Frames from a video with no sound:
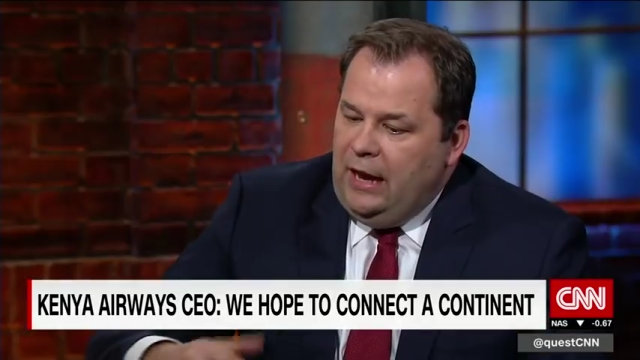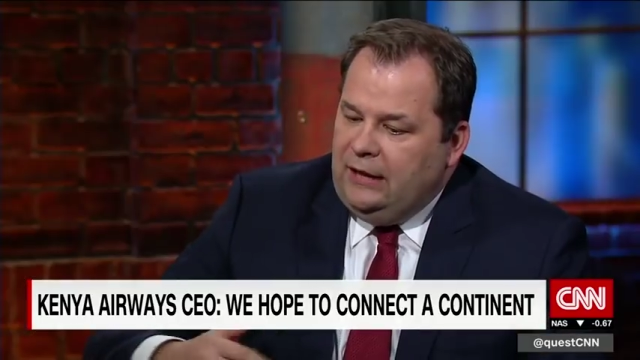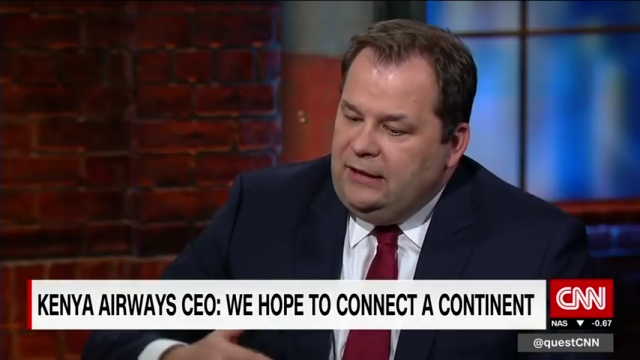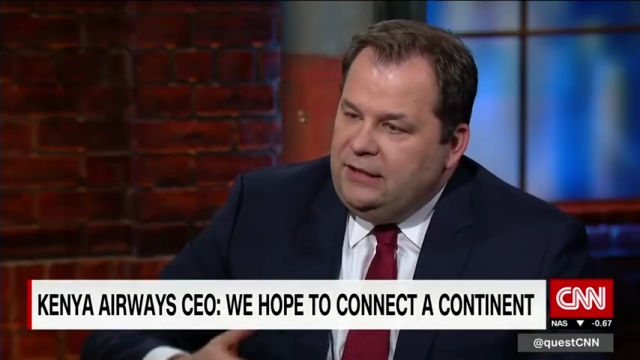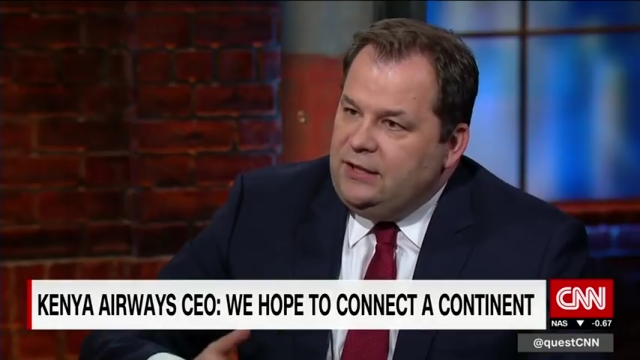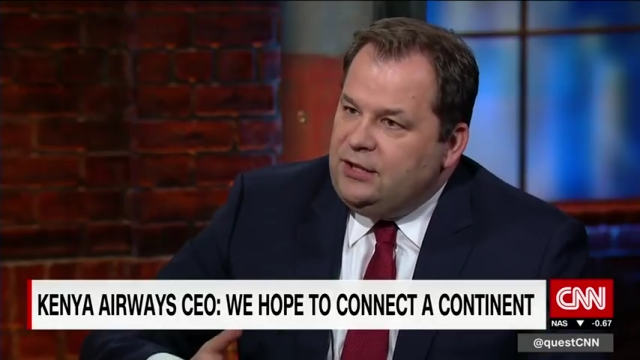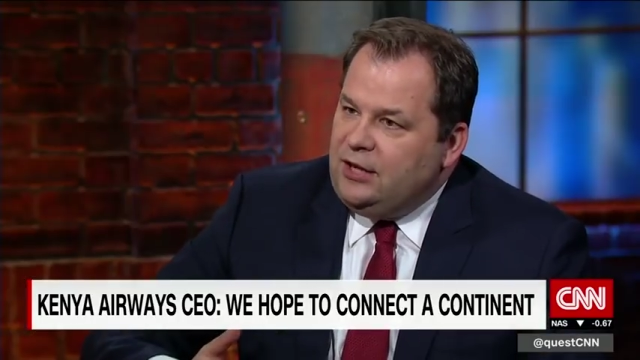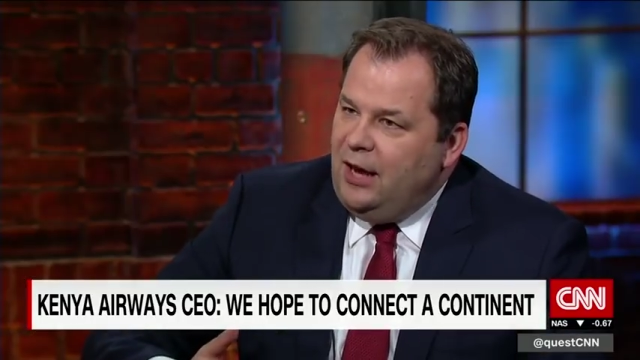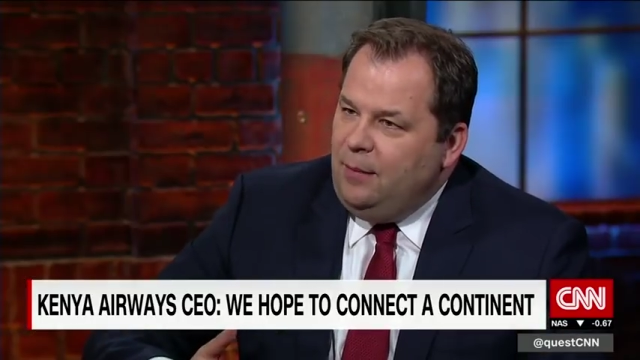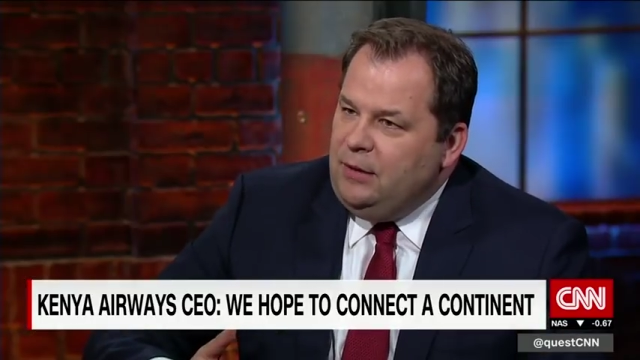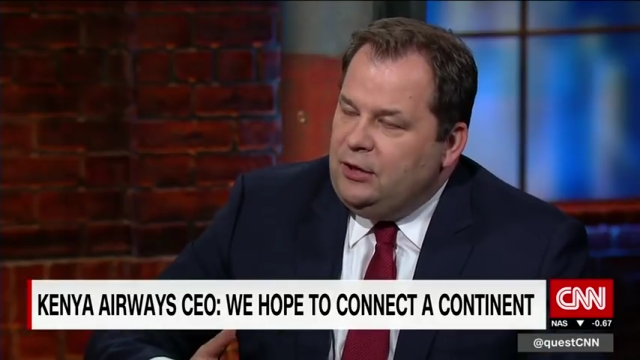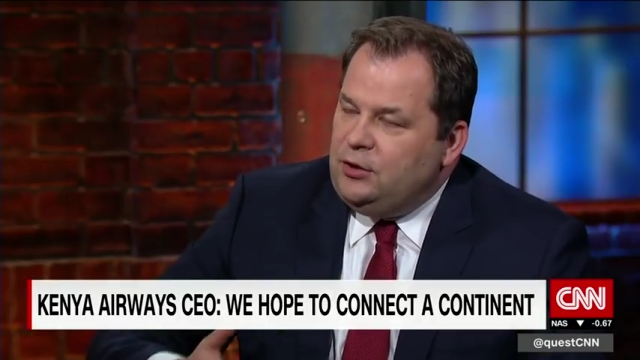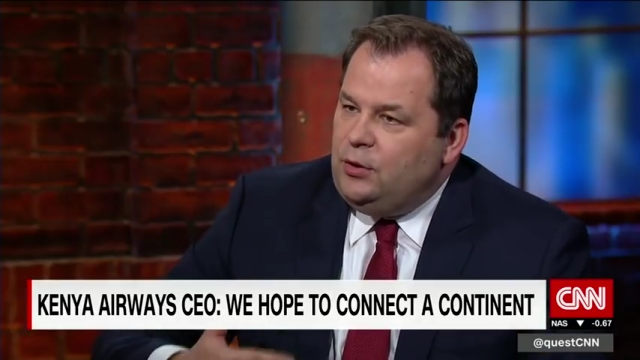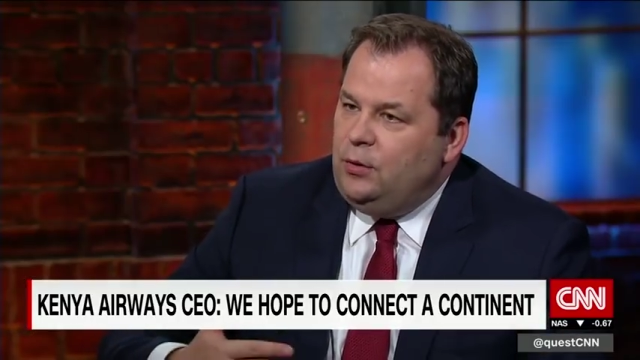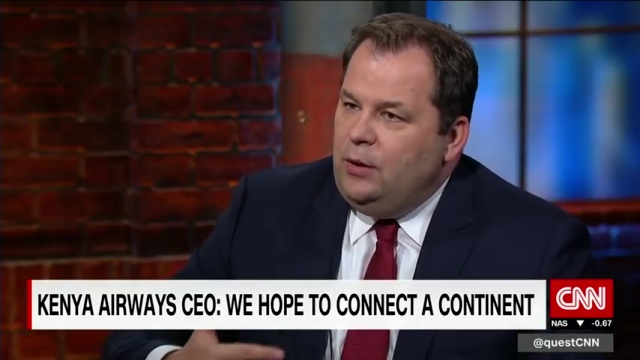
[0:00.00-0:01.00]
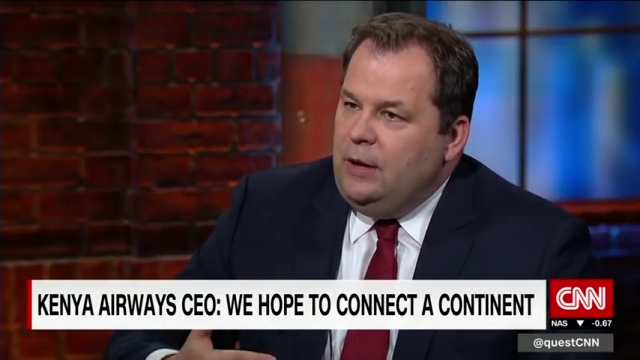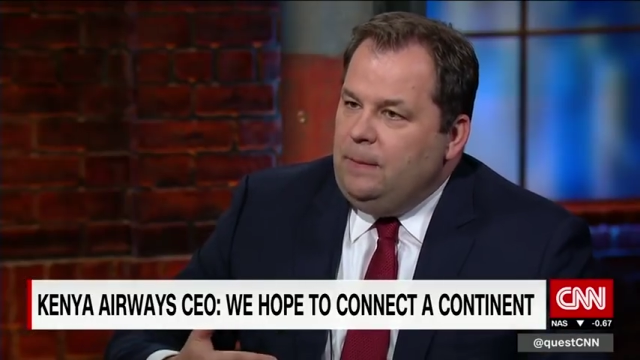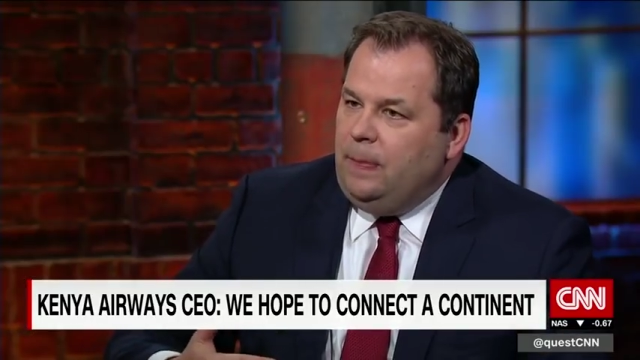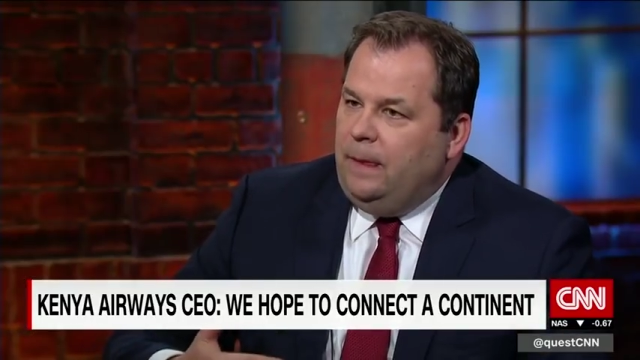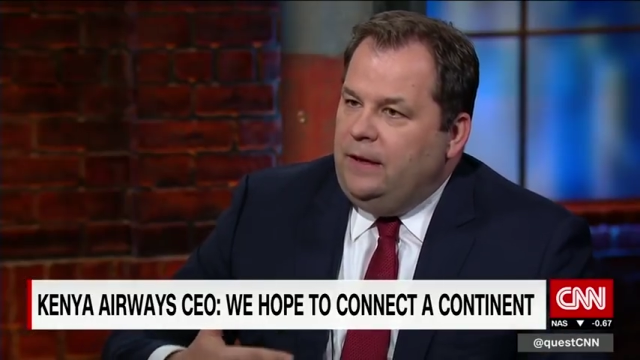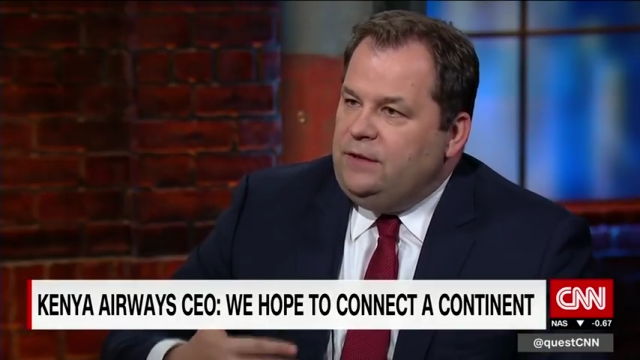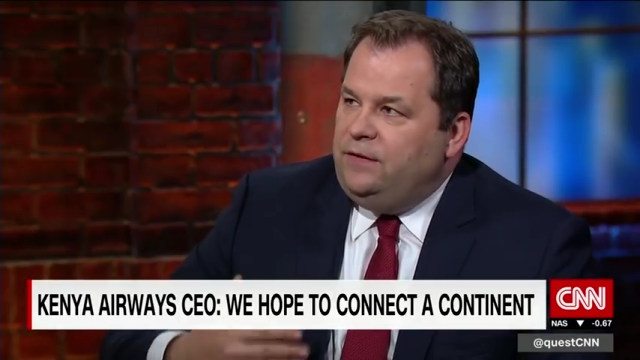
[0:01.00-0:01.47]
And this is coming. So
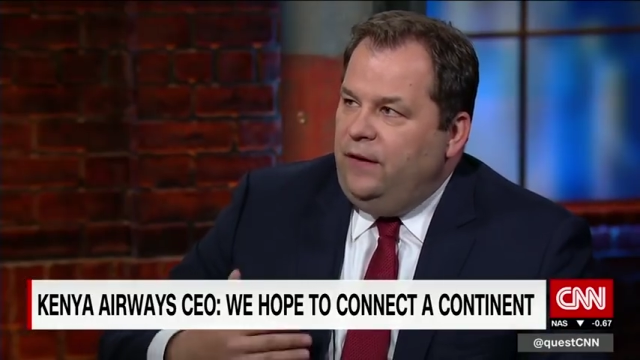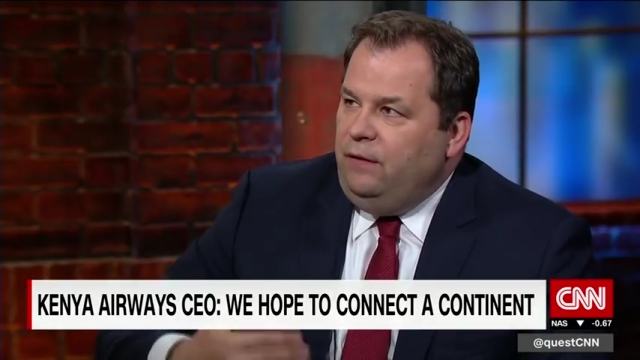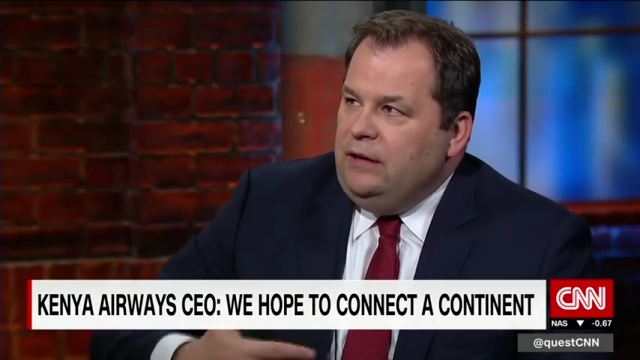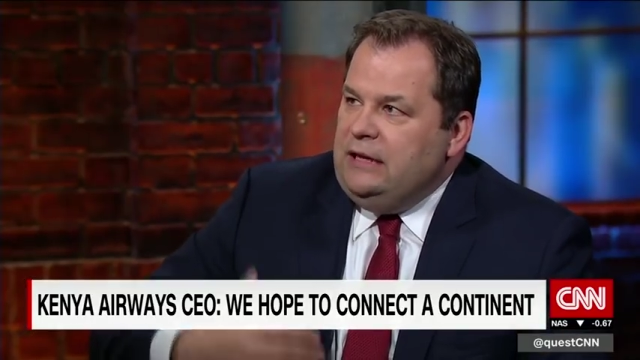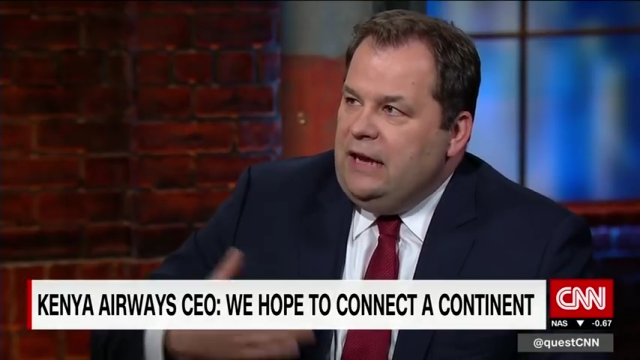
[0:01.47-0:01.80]
it's very